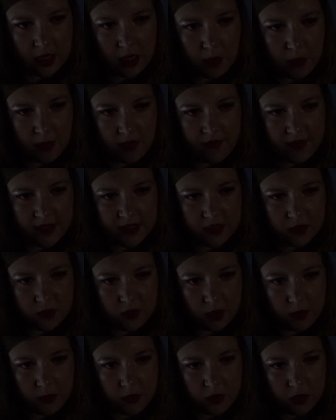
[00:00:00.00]
Professor
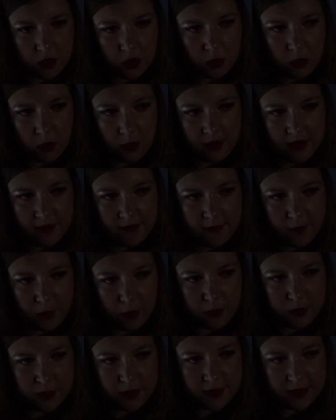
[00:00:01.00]
Dumbledore will be
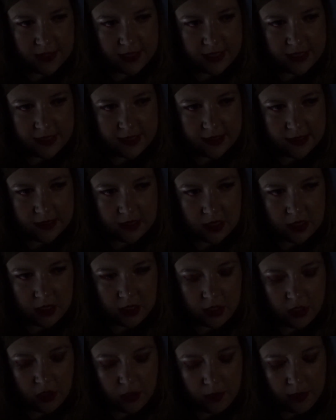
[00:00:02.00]
informed of this.
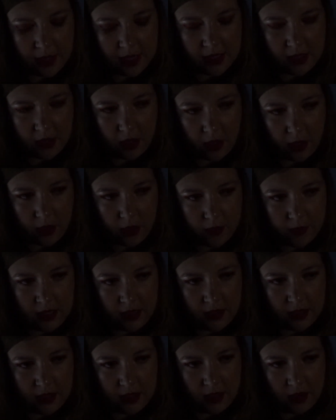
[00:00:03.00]
You may go."
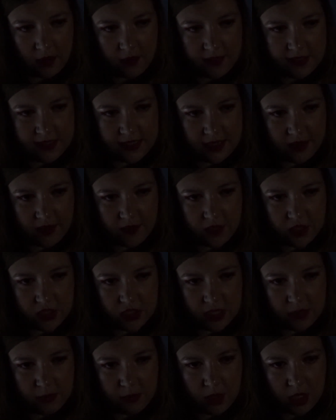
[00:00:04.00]
They hurried out of the
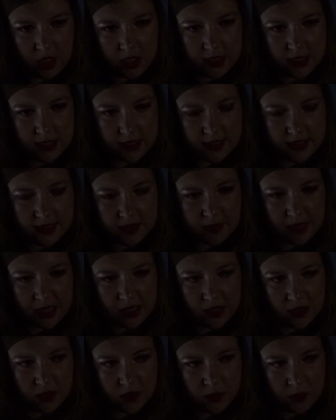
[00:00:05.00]
chamber and didn't speak
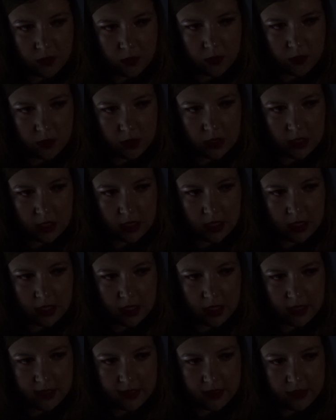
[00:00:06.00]
at all,
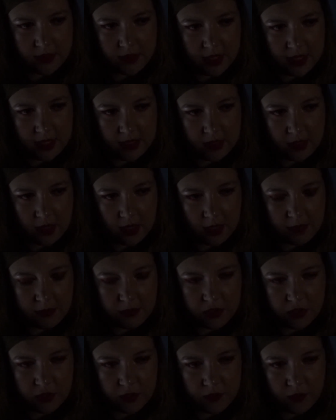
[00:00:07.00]
until they had climbed
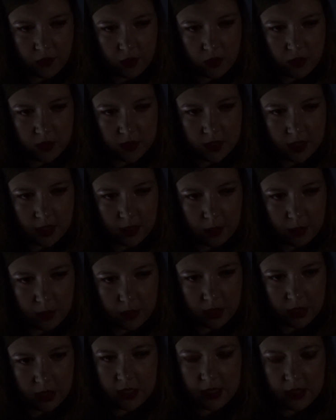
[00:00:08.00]
2 floors up.
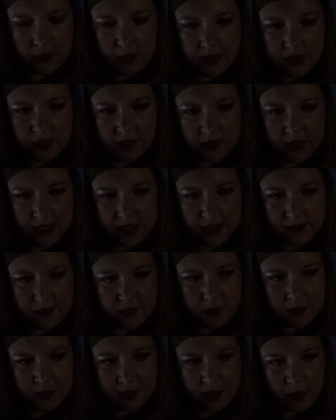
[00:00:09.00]
It was a relief
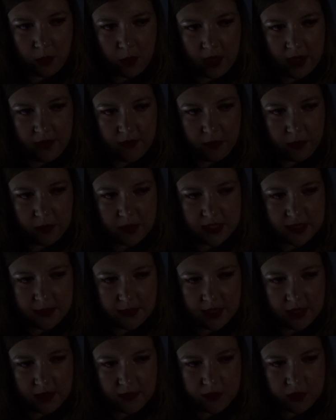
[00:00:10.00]
to be away from the
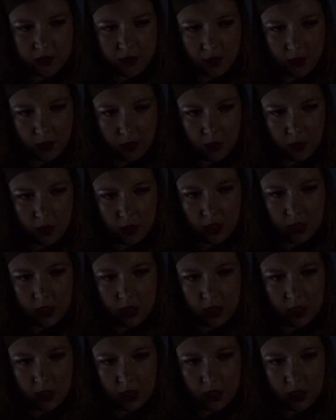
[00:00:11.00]
smell of troll,